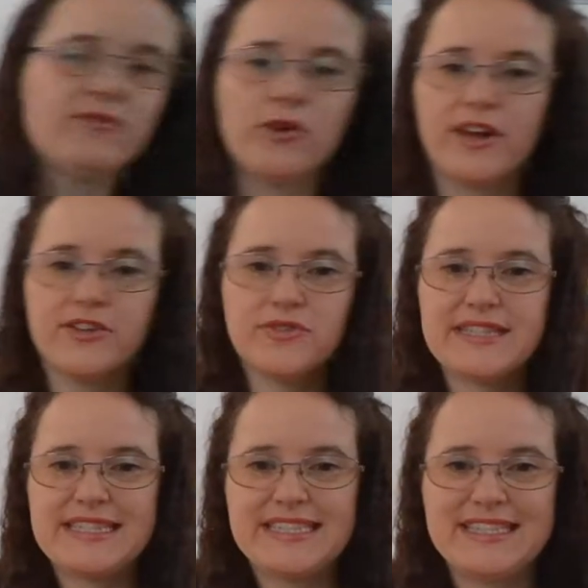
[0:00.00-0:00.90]

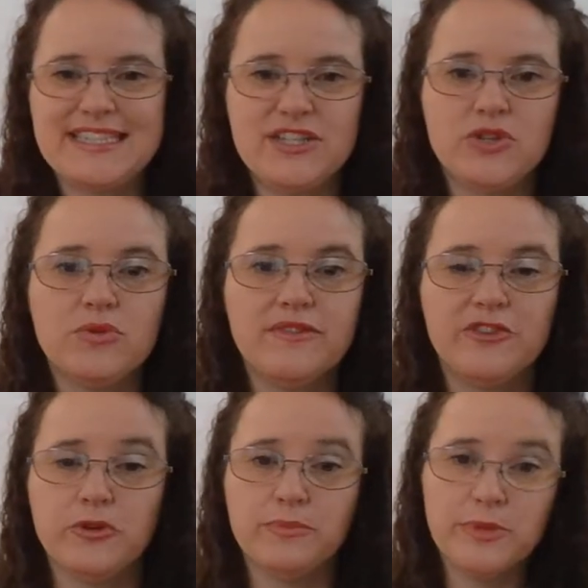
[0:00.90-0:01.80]
462
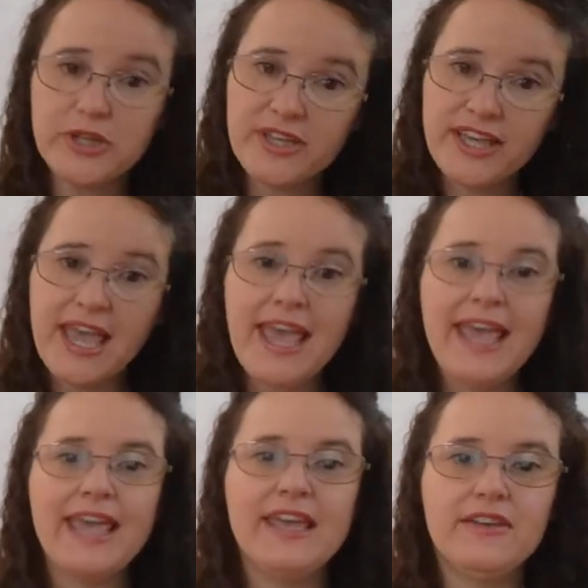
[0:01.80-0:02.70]
of your book
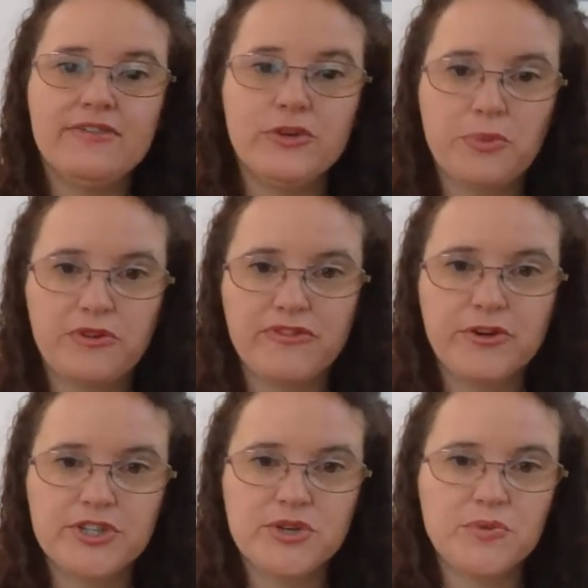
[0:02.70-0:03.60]
if you
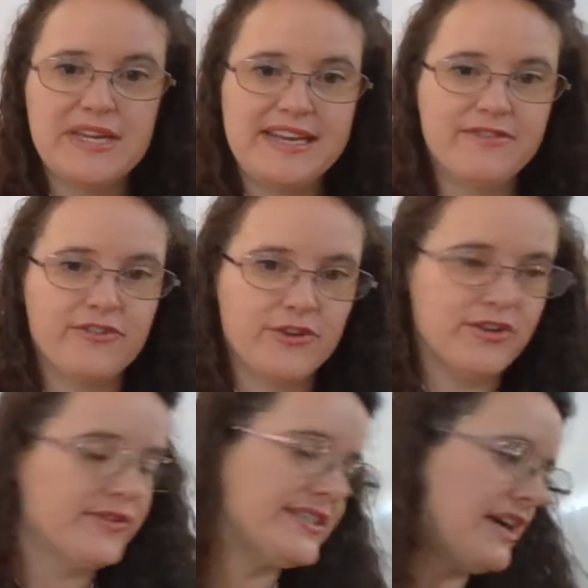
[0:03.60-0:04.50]
prefer to read it for
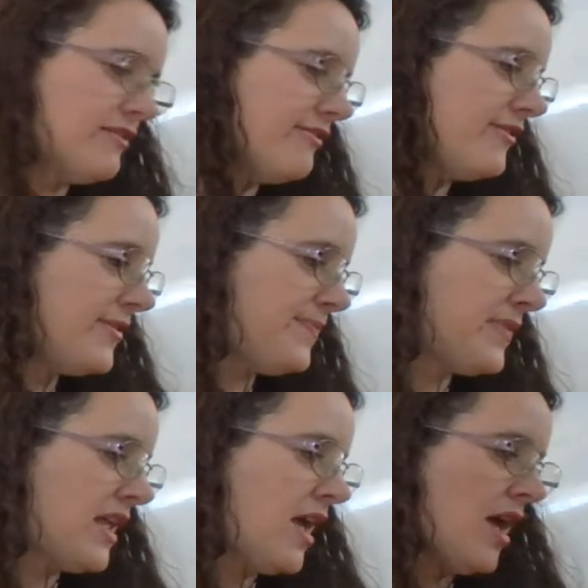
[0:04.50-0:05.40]
yourself.
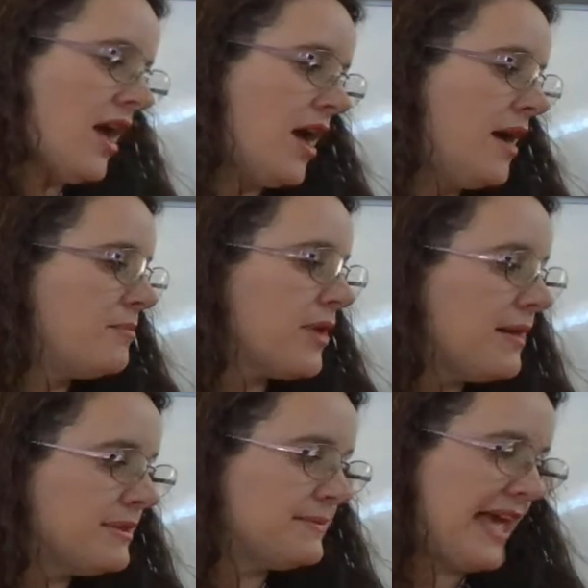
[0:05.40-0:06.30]
Problem